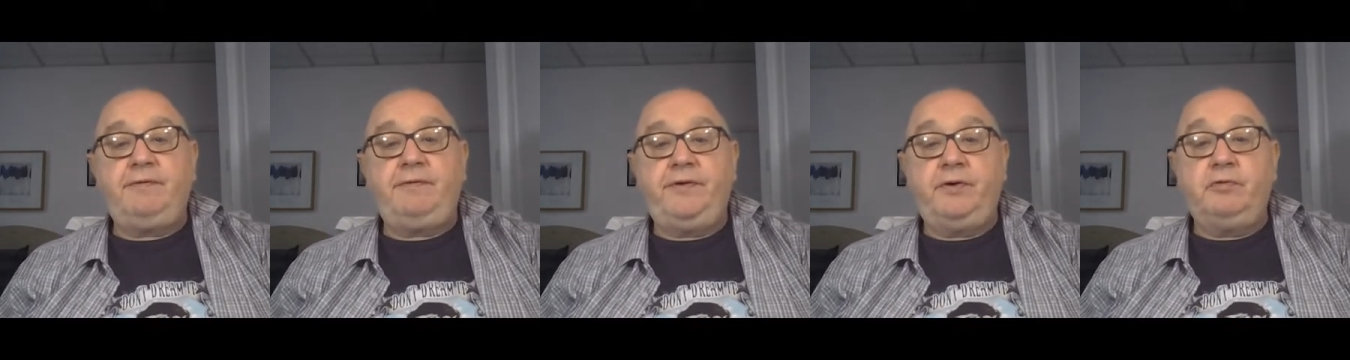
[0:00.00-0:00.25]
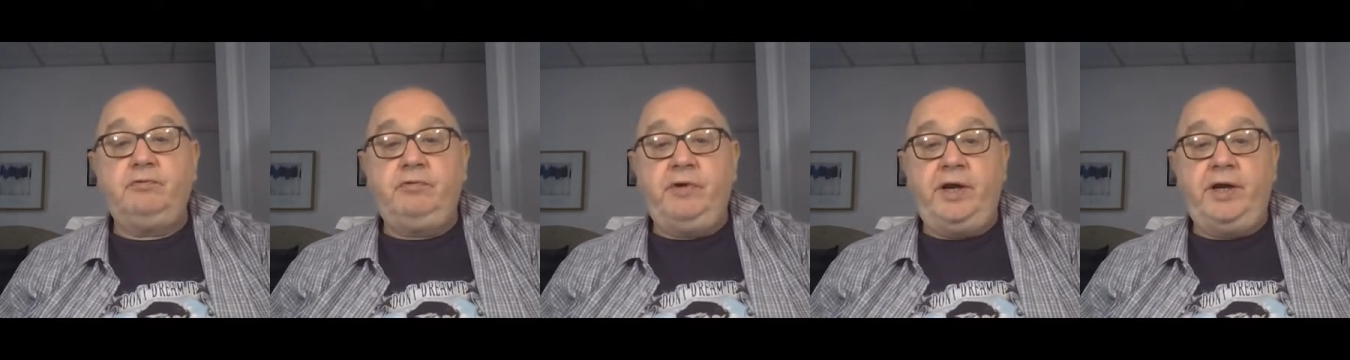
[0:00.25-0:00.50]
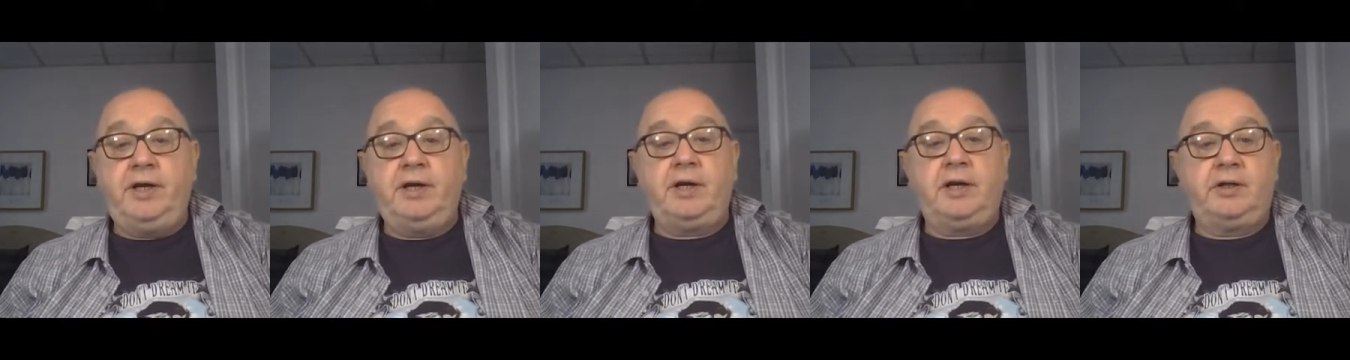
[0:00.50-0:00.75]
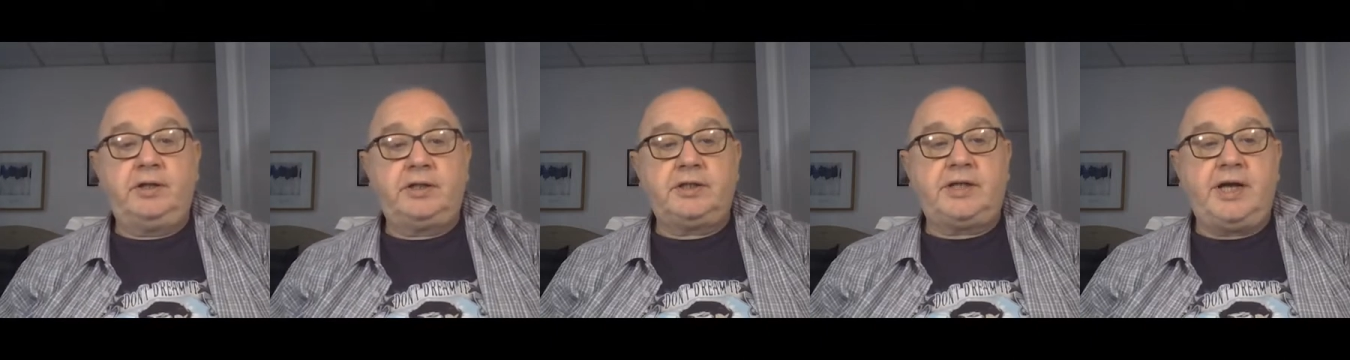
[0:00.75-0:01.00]
feel real and
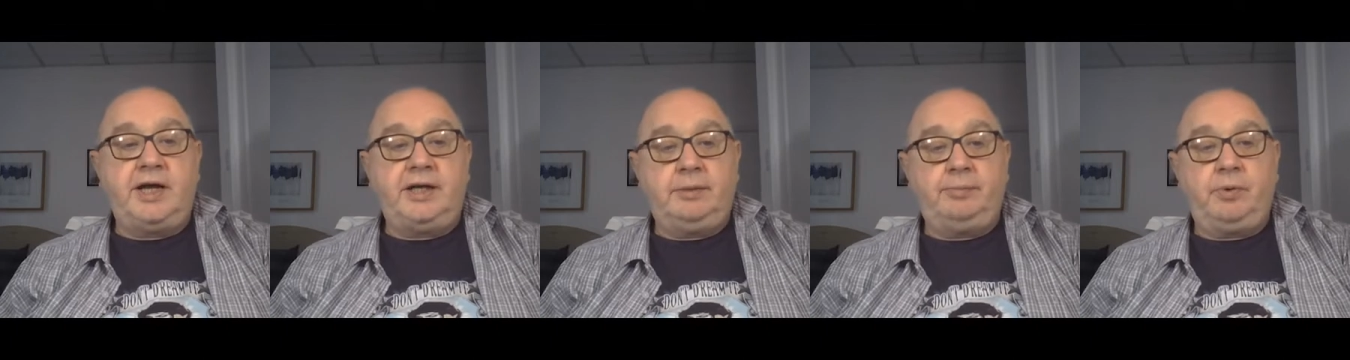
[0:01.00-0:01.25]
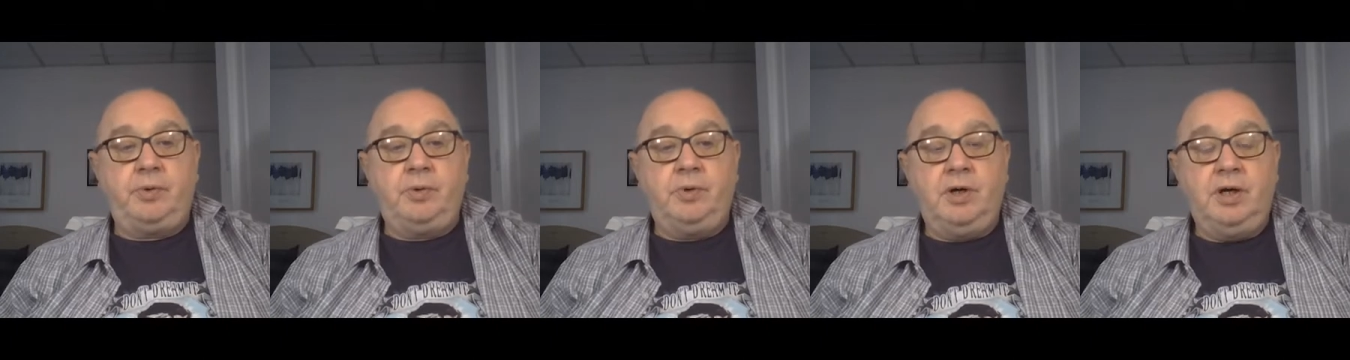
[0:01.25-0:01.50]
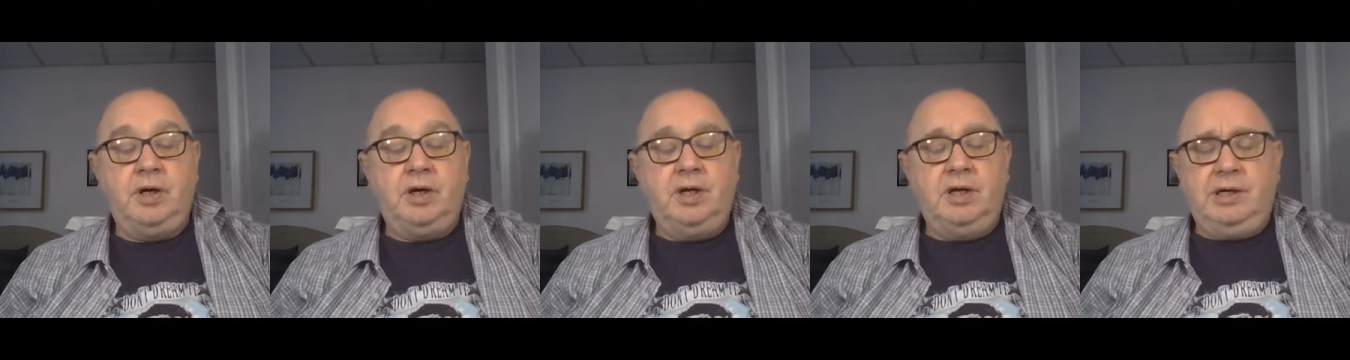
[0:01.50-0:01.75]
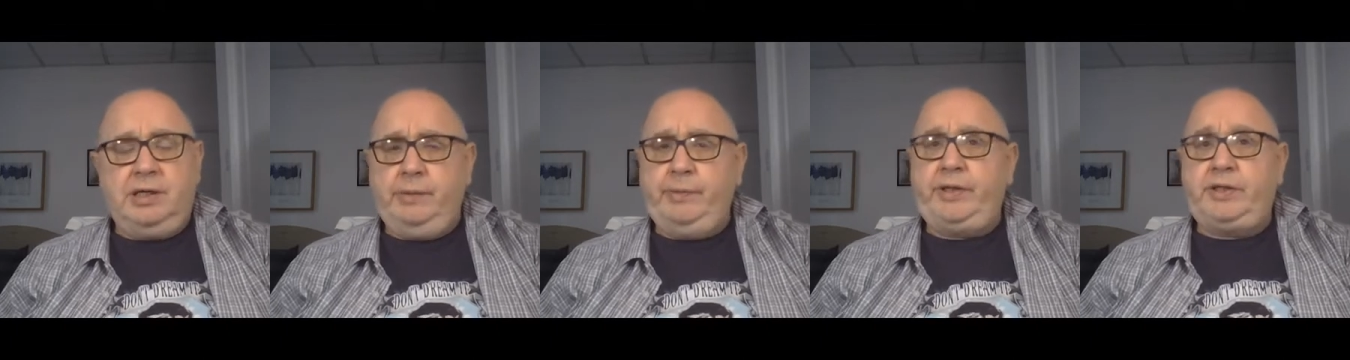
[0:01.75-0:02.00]
understandable.
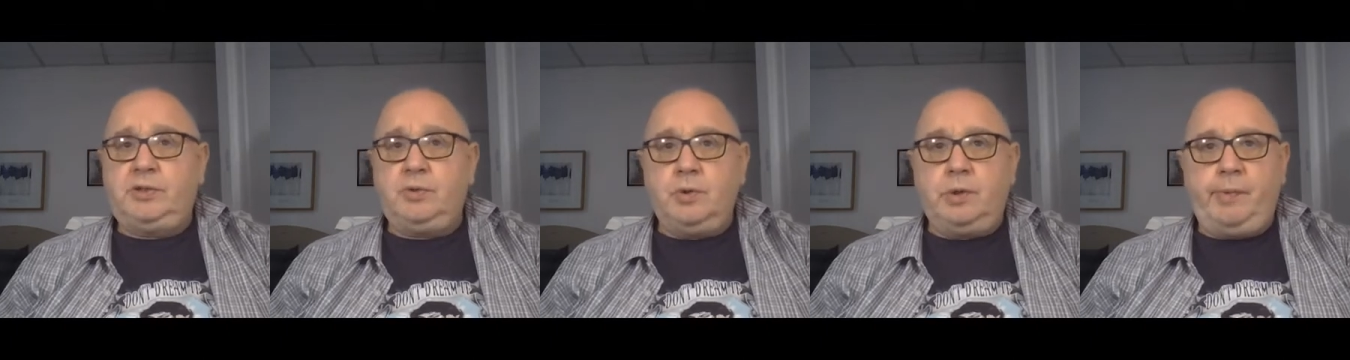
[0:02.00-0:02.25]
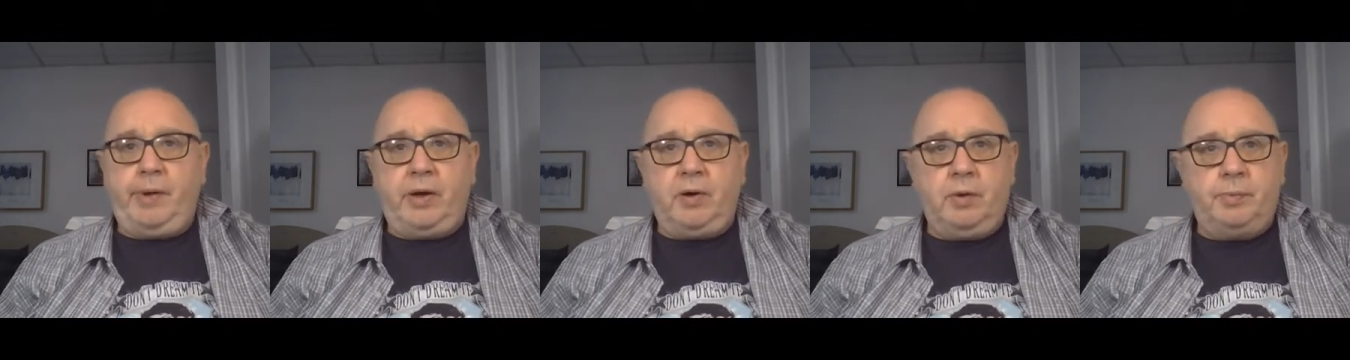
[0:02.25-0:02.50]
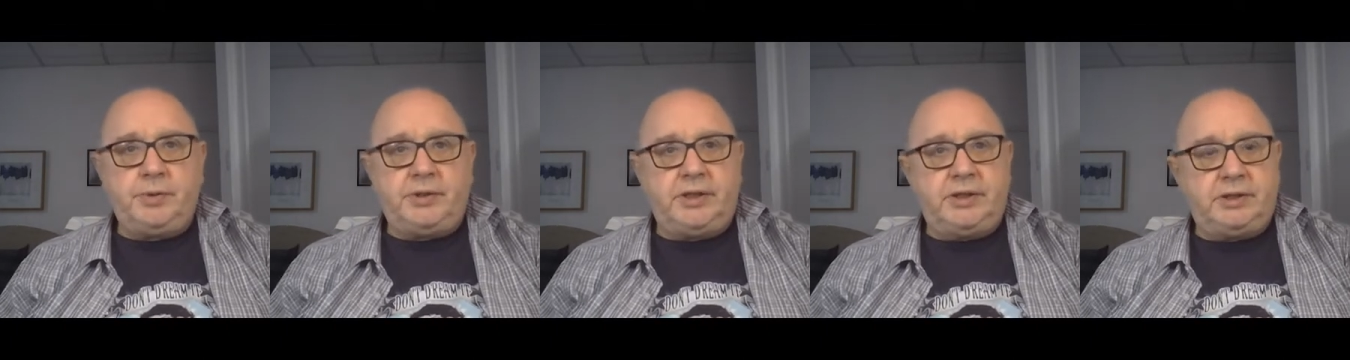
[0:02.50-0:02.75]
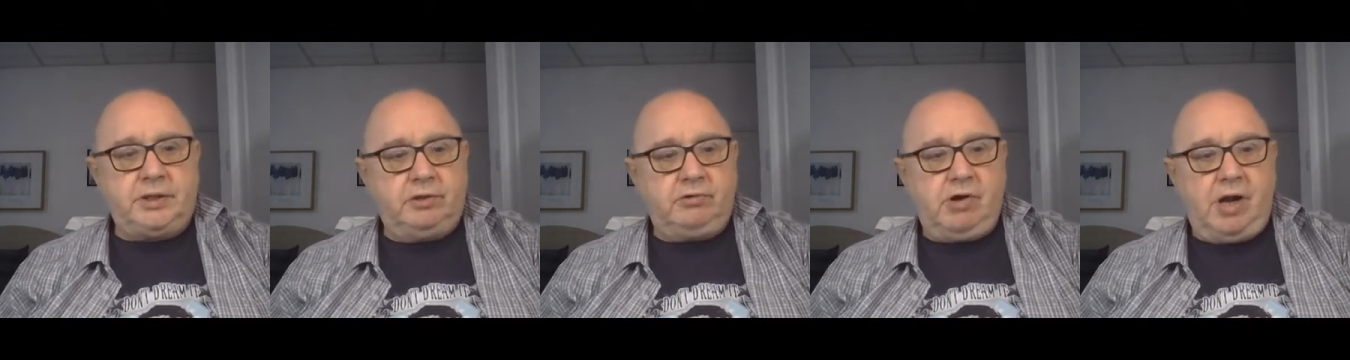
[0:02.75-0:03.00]
I mean, talk about
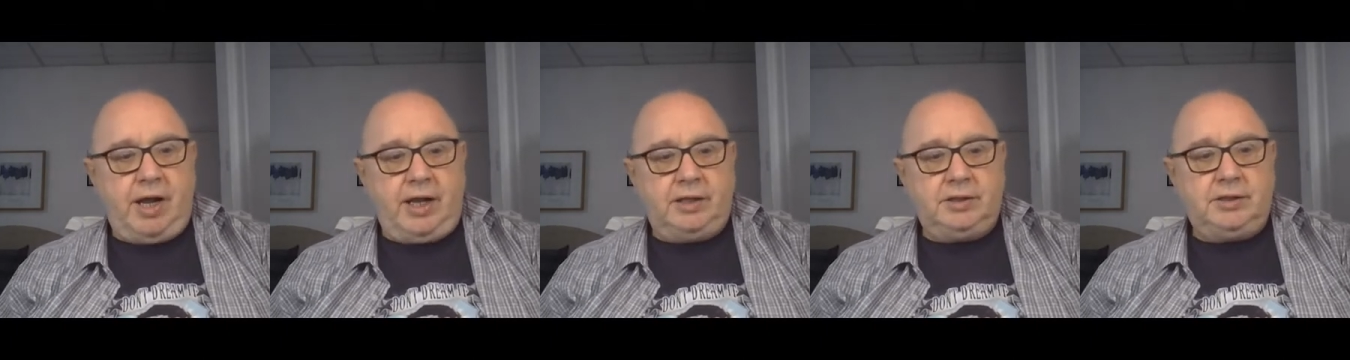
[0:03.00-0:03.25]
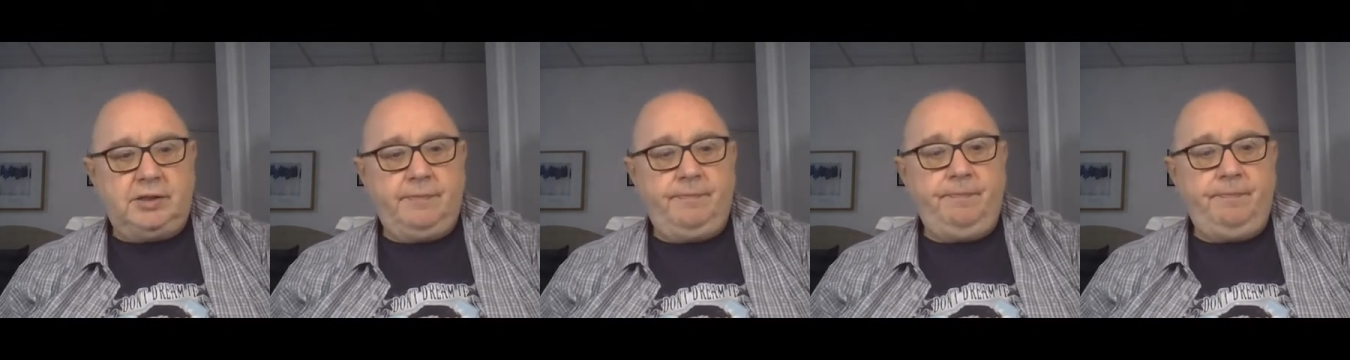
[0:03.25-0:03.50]
opposites attract.